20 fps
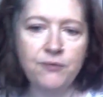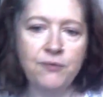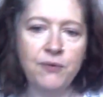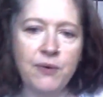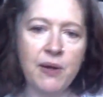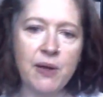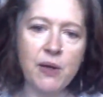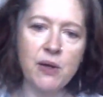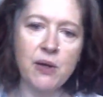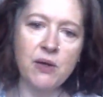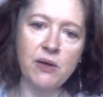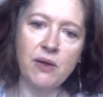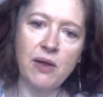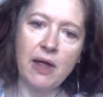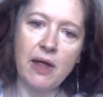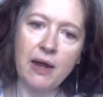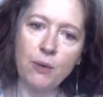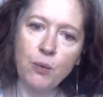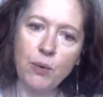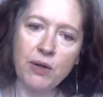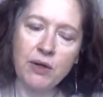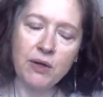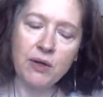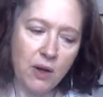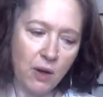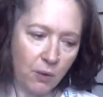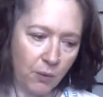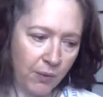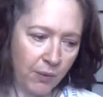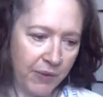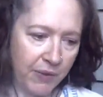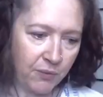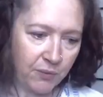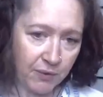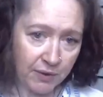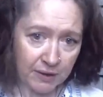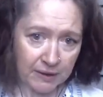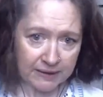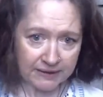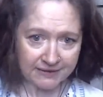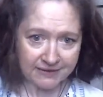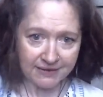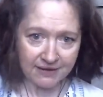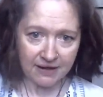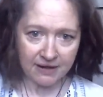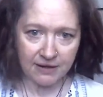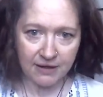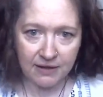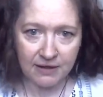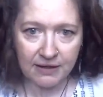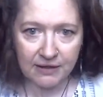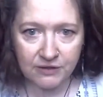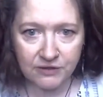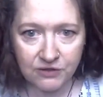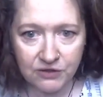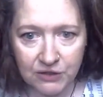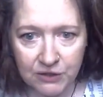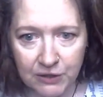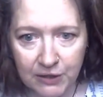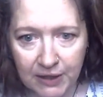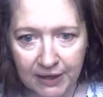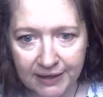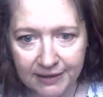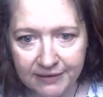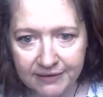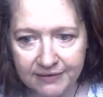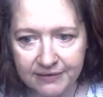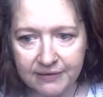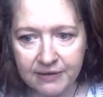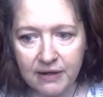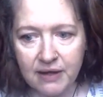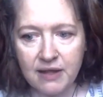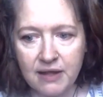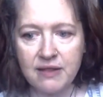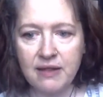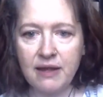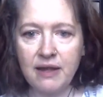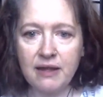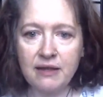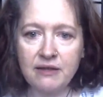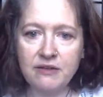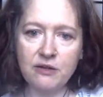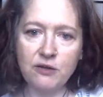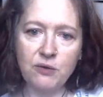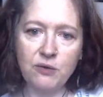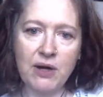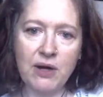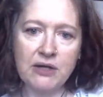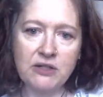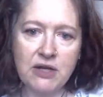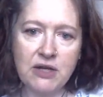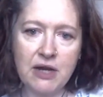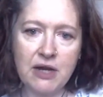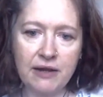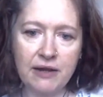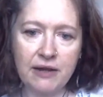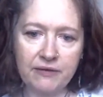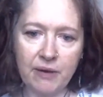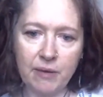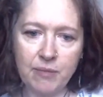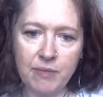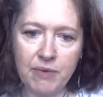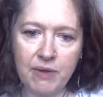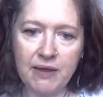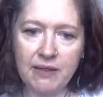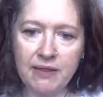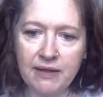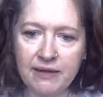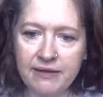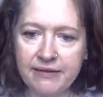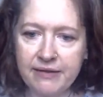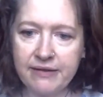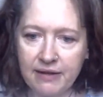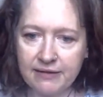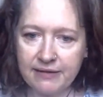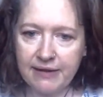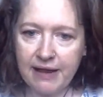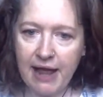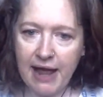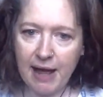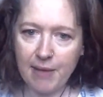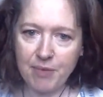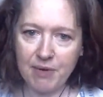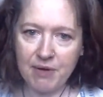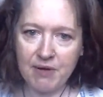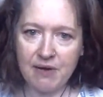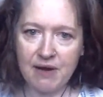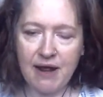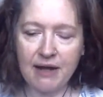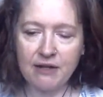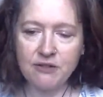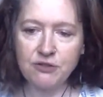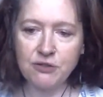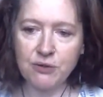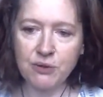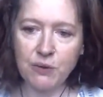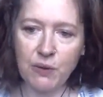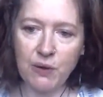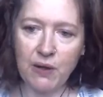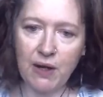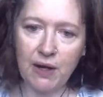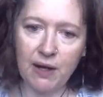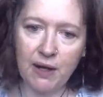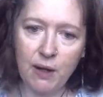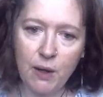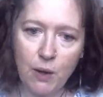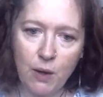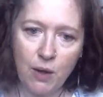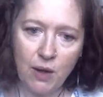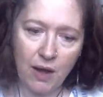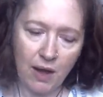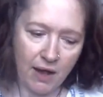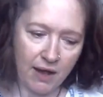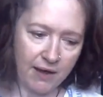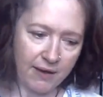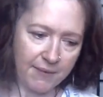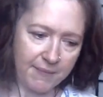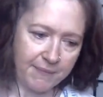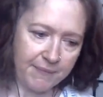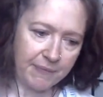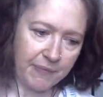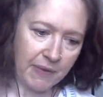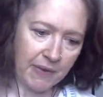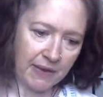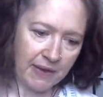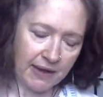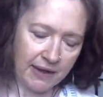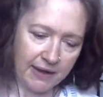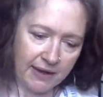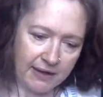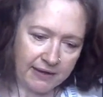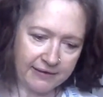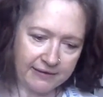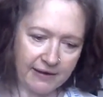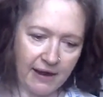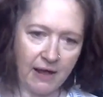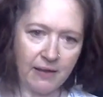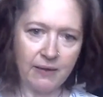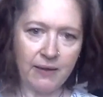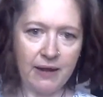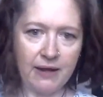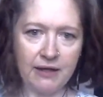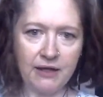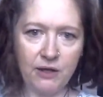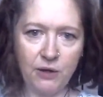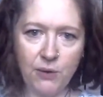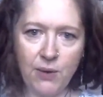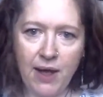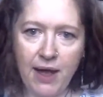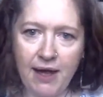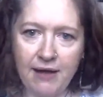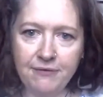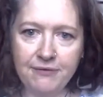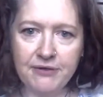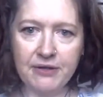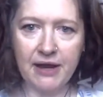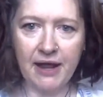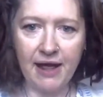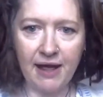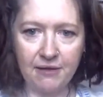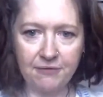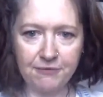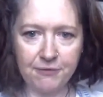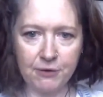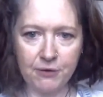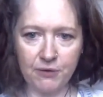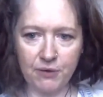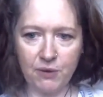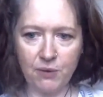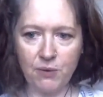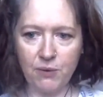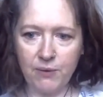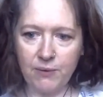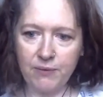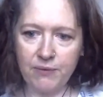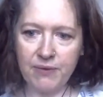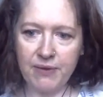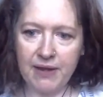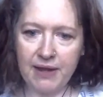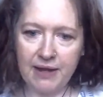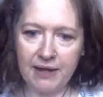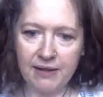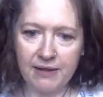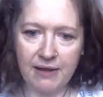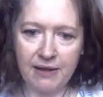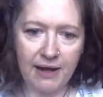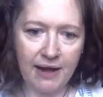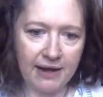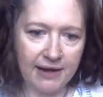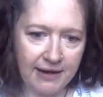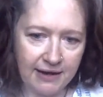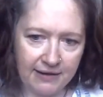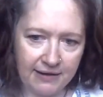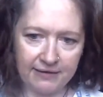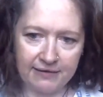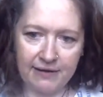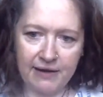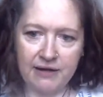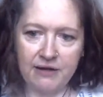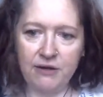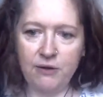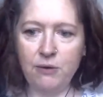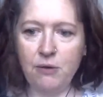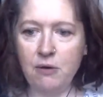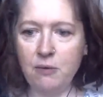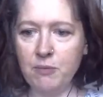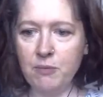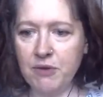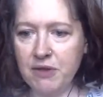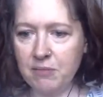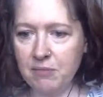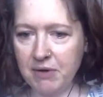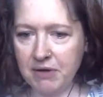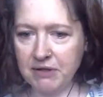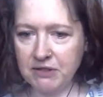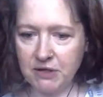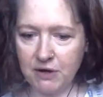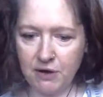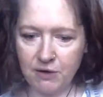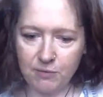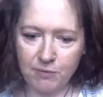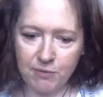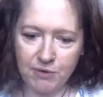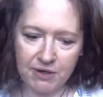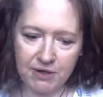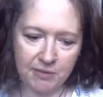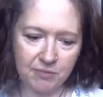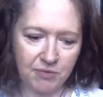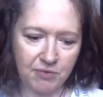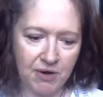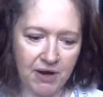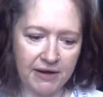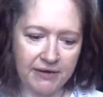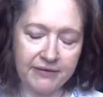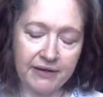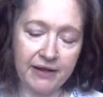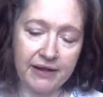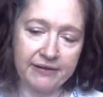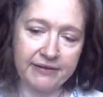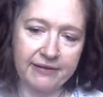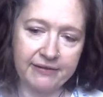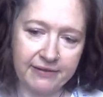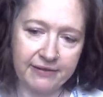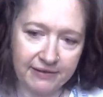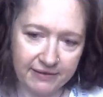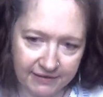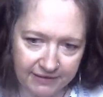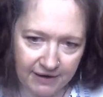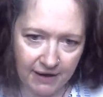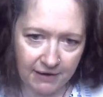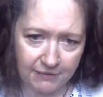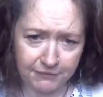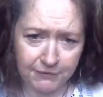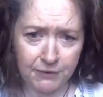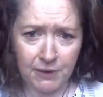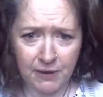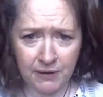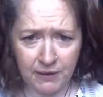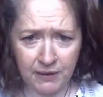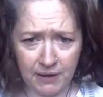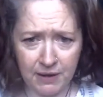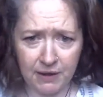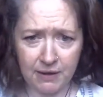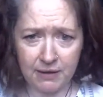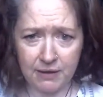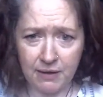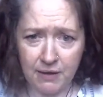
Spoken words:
feel like when the work is done in these journeys, the integration is something that does happen naturally. That it's not like you have to effort the whole thing. Like I didn't send you home with a bunch of homework and processes and stuff. You're not like